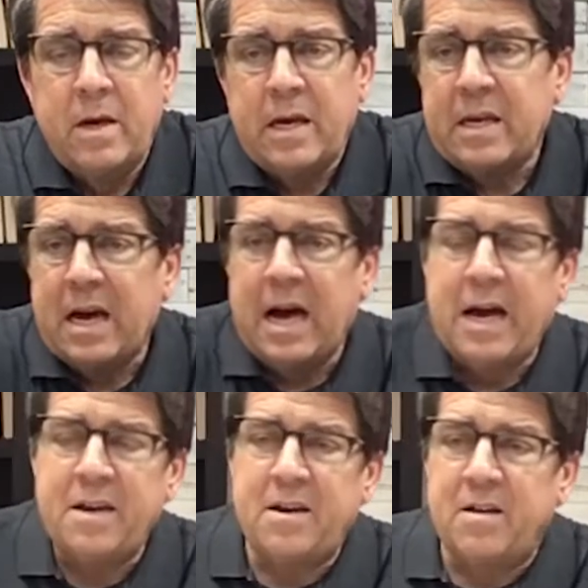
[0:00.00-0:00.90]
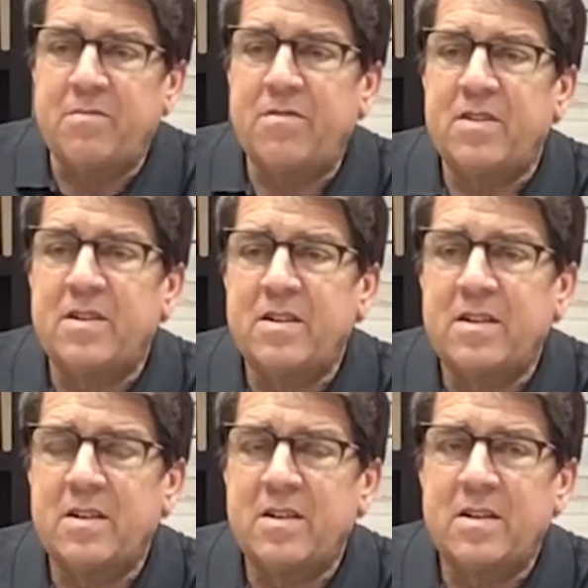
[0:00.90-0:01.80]
in kind of
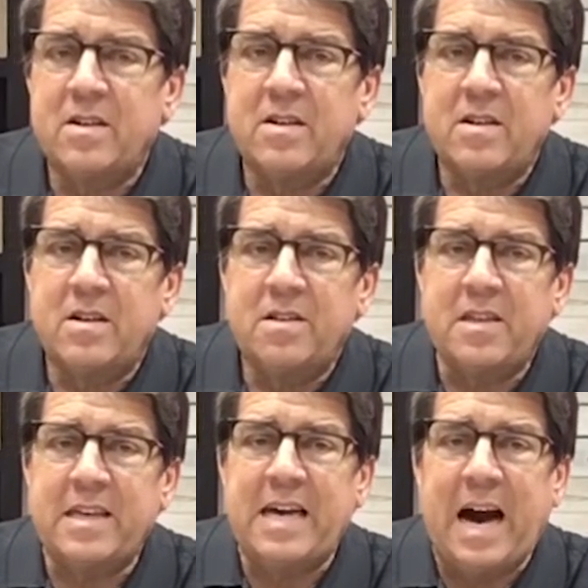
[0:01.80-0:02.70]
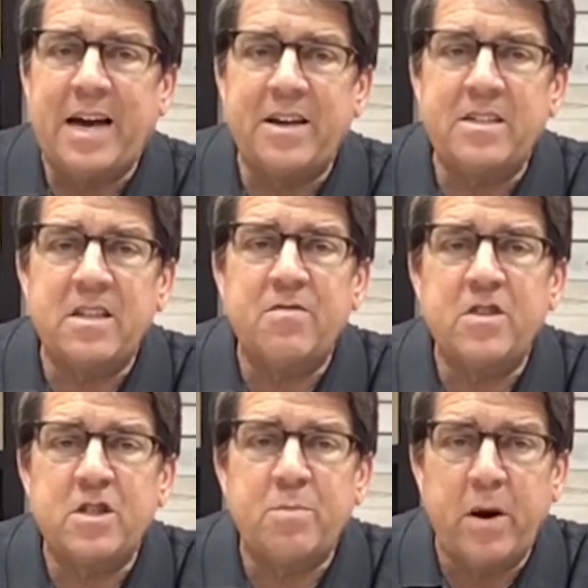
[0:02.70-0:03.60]
the guidance of
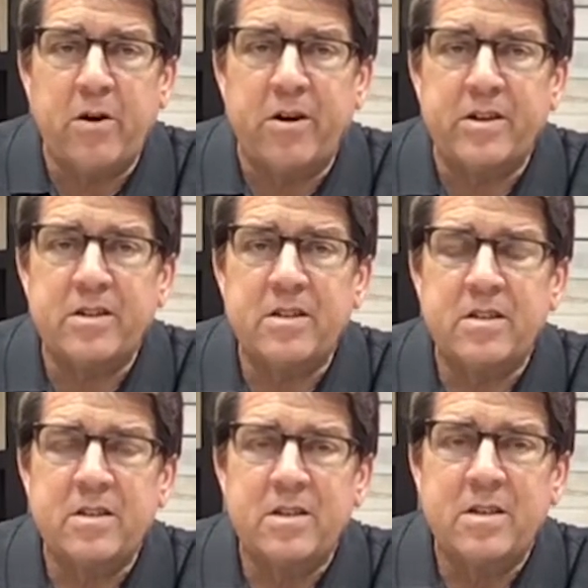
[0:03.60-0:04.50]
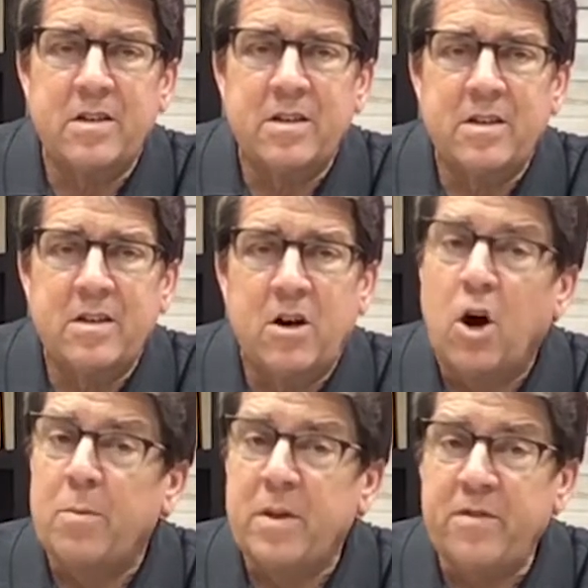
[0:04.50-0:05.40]
the Spirit.
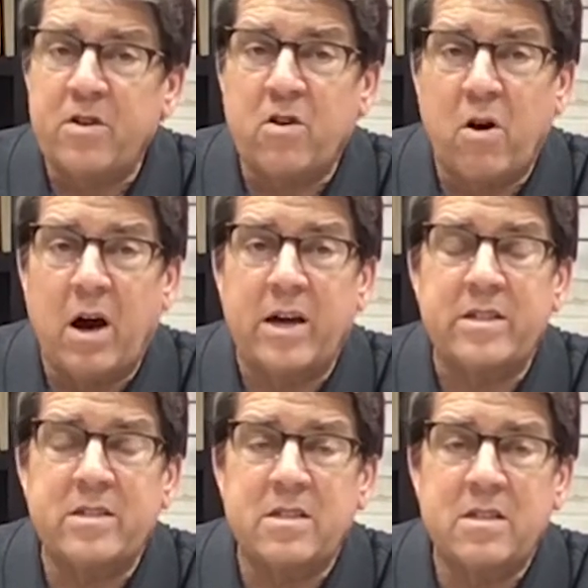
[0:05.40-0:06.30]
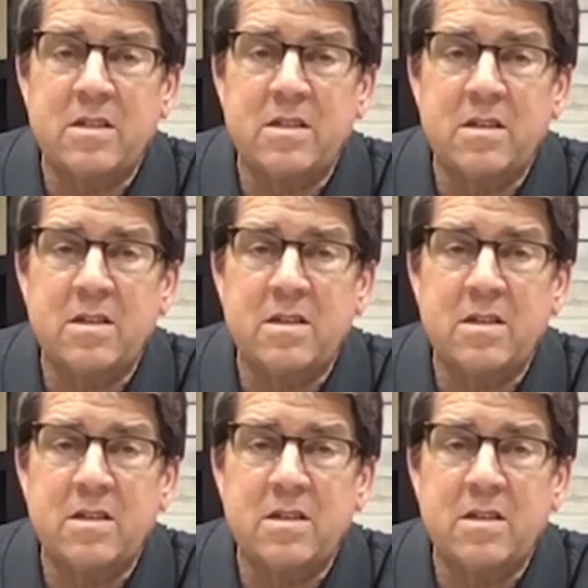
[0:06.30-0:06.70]
I believe in Christ.